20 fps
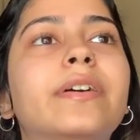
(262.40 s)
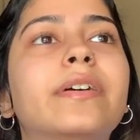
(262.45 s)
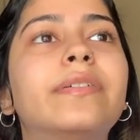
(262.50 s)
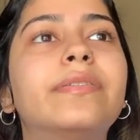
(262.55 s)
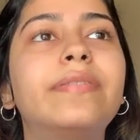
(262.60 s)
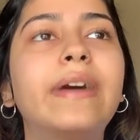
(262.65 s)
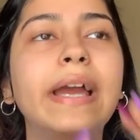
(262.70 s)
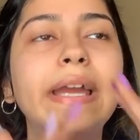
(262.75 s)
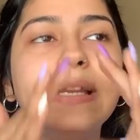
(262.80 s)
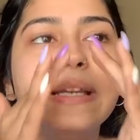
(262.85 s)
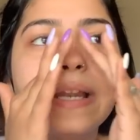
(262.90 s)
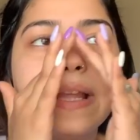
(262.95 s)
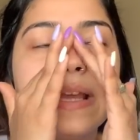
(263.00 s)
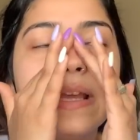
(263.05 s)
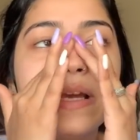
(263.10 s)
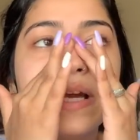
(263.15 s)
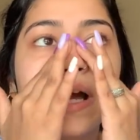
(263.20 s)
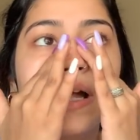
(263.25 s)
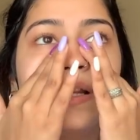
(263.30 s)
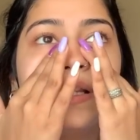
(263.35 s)

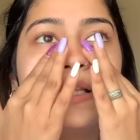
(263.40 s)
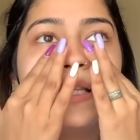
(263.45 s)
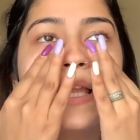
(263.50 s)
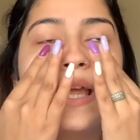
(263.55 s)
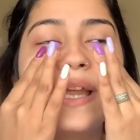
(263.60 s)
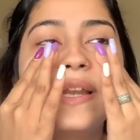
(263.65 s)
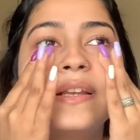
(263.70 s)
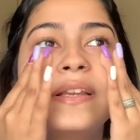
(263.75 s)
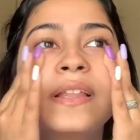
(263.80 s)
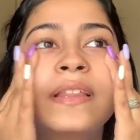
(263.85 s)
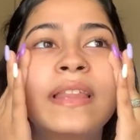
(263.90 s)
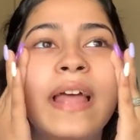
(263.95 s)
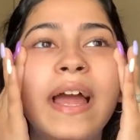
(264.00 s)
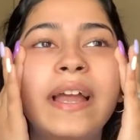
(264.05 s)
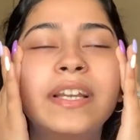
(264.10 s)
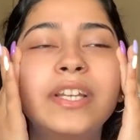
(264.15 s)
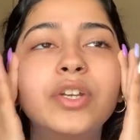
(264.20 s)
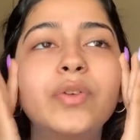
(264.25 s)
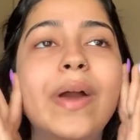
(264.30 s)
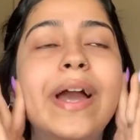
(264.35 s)
Finding content
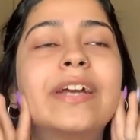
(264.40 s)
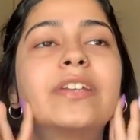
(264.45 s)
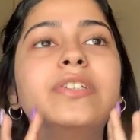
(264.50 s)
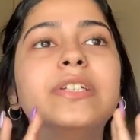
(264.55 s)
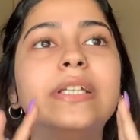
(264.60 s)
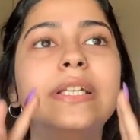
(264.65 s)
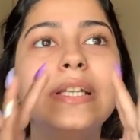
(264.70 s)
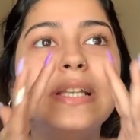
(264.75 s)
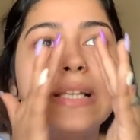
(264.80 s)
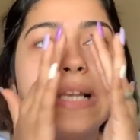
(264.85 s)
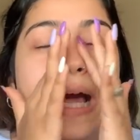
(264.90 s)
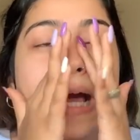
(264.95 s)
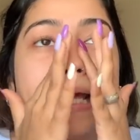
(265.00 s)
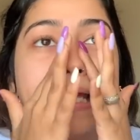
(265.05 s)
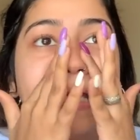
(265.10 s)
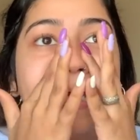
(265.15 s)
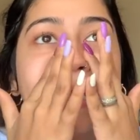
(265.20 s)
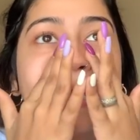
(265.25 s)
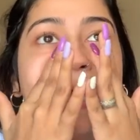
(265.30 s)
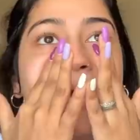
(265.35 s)
that you actually
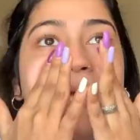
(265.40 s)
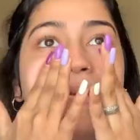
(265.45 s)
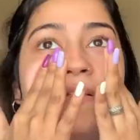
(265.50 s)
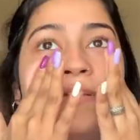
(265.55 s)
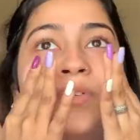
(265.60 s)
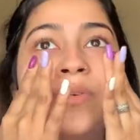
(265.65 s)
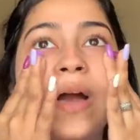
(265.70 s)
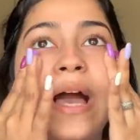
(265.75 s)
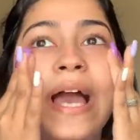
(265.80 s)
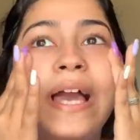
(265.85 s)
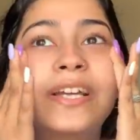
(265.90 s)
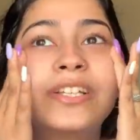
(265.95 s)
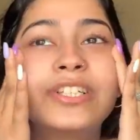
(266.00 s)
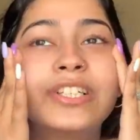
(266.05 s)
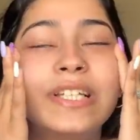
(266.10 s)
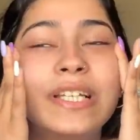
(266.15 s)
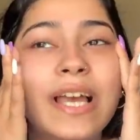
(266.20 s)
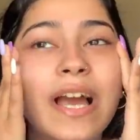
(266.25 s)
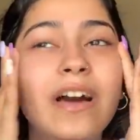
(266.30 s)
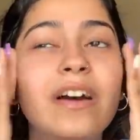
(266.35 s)
like and you
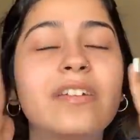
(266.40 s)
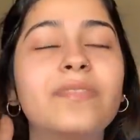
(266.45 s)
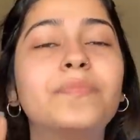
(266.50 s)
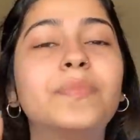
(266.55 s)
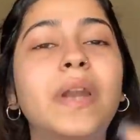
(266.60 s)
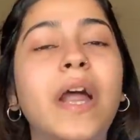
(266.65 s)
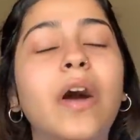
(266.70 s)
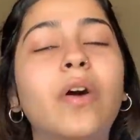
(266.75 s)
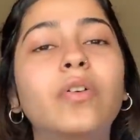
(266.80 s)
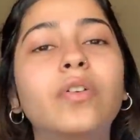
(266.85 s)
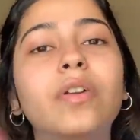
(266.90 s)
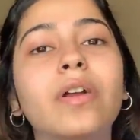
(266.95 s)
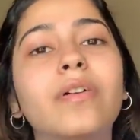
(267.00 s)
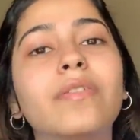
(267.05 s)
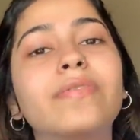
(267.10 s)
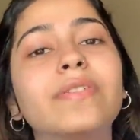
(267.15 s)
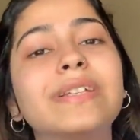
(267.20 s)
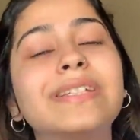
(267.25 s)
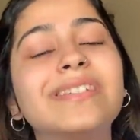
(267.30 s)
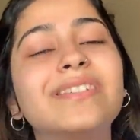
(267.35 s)
actually are proud
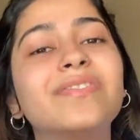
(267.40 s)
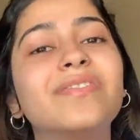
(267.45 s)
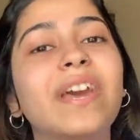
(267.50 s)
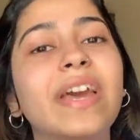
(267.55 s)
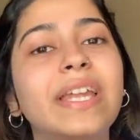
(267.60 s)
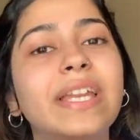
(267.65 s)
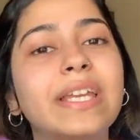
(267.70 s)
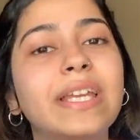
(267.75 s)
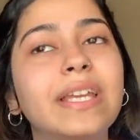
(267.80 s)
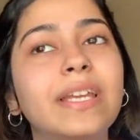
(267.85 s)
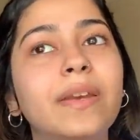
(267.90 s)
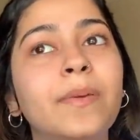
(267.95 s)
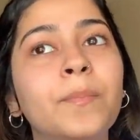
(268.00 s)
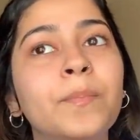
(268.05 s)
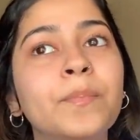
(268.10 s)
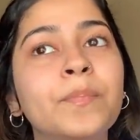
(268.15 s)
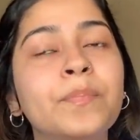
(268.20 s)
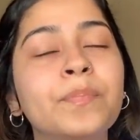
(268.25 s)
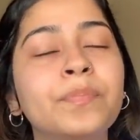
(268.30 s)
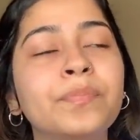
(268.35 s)
of is very
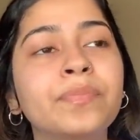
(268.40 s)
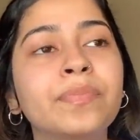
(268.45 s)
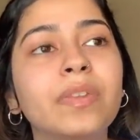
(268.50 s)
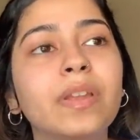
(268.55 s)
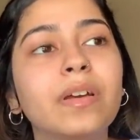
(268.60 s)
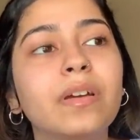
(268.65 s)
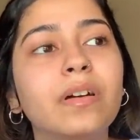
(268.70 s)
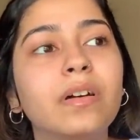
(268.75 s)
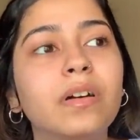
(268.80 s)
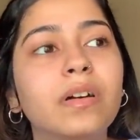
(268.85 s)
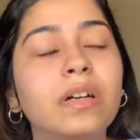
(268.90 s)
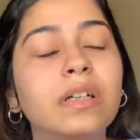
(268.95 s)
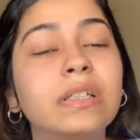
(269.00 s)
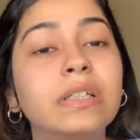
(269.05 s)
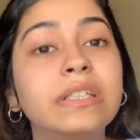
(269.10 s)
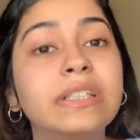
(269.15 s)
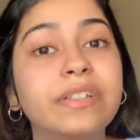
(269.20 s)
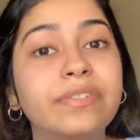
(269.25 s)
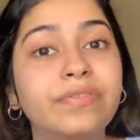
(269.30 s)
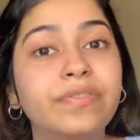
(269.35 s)

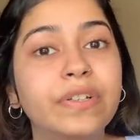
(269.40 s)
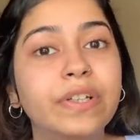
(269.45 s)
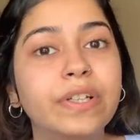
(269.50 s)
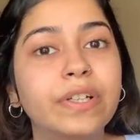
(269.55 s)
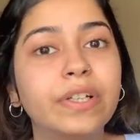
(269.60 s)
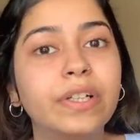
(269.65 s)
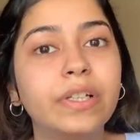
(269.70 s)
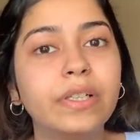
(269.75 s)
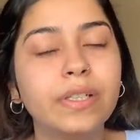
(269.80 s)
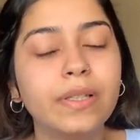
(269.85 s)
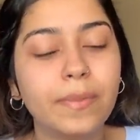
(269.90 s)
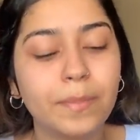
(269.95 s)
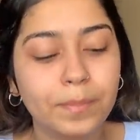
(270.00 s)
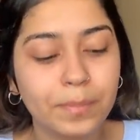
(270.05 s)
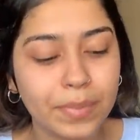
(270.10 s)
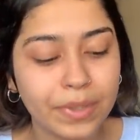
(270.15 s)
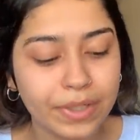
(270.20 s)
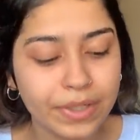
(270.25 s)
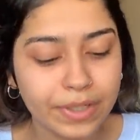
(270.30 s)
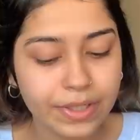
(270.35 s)
difficult
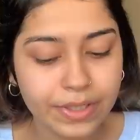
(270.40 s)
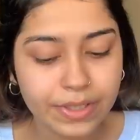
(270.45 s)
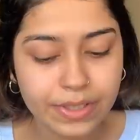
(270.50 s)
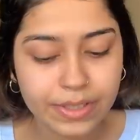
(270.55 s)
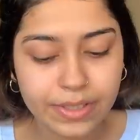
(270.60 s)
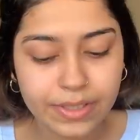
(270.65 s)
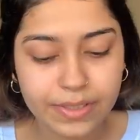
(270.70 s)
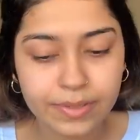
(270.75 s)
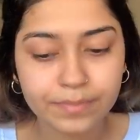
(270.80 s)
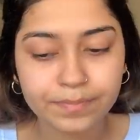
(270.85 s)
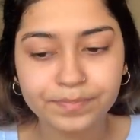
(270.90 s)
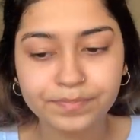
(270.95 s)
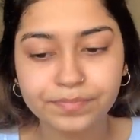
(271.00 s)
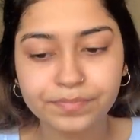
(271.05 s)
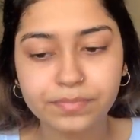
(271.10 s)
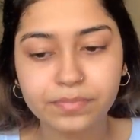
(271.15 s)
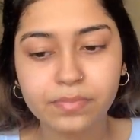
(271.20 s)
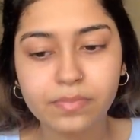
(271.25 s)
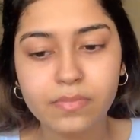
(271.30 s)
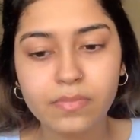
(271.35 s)
because
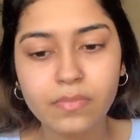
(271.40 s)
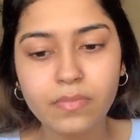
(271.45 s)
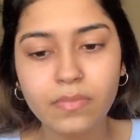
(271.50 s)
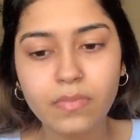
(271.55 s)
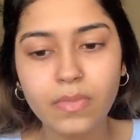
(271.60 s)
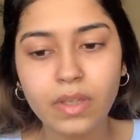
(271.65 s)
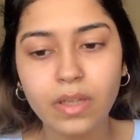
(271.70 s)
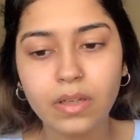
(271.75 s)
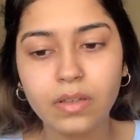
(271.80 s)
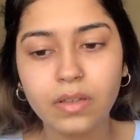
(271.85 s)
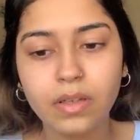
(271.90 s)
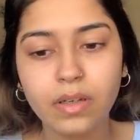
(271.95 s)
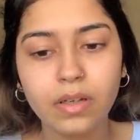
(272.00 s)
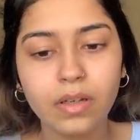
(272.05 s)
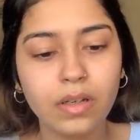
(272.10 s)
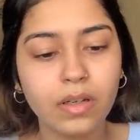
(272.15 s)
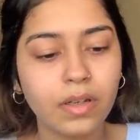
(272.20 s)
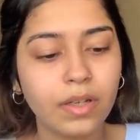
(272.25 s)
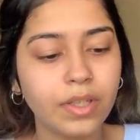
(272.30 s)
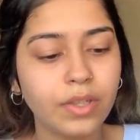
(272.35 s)

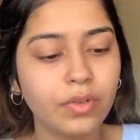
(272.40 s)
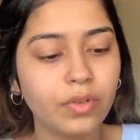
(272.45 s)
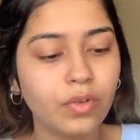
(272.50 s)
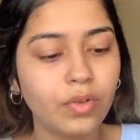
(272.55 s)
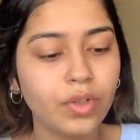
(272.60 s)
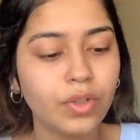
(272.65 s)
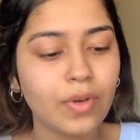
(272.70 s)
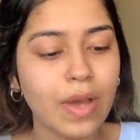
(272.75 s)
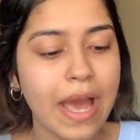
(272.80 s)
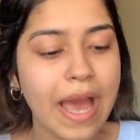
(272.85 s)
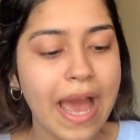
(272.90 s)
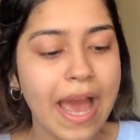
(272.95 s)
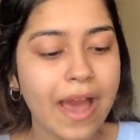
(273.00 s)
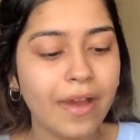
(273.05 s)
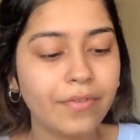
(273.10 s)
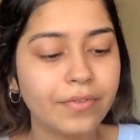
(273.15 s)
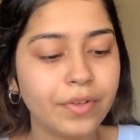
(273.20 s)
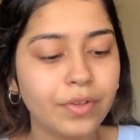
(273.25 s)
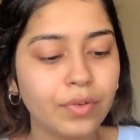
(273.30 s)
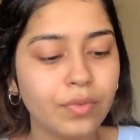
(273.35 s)
you know, you
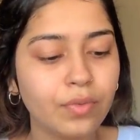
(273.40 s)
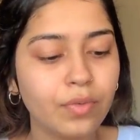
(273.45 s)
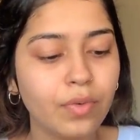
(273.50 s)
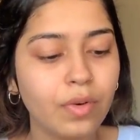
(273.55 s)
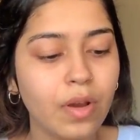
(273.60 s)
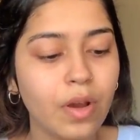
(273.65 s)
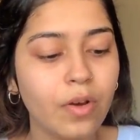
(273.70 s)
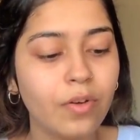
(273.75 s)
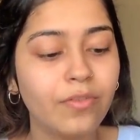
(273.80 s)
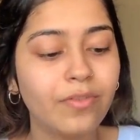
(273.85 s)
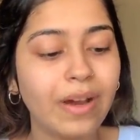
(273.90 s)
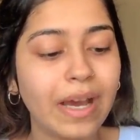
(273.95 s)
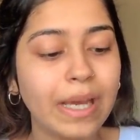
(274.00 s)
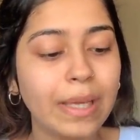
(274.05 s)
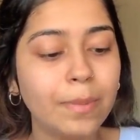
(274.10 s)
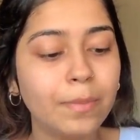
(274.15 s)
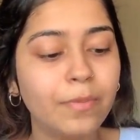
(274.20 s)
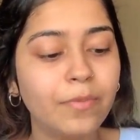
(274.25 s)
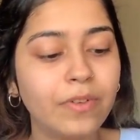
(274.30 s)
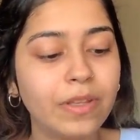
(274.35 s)
have to
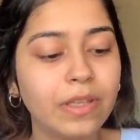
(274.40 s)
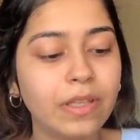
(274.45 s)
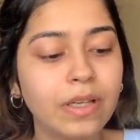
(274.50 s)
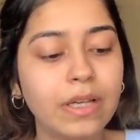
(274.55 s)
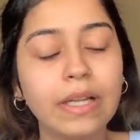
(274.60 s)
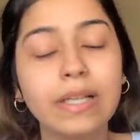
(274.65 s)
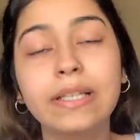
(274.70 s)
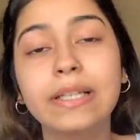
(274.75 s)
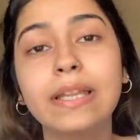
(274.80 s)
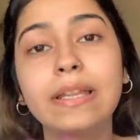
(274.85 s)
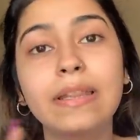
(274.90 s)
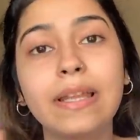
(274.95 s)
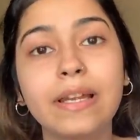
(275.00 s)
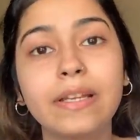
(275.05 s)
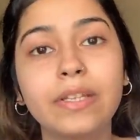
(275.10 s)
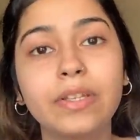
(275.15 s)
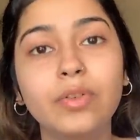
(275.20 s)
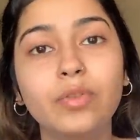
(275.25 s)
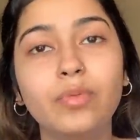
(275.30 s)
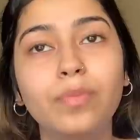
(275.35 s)
vibe with the content
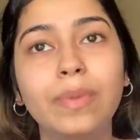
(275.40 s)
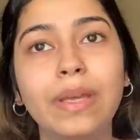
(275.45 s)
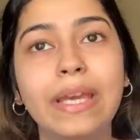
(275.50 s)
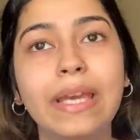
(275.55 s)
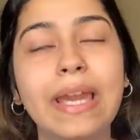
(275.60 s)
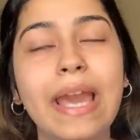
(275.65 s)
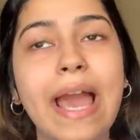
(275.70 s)
that you make.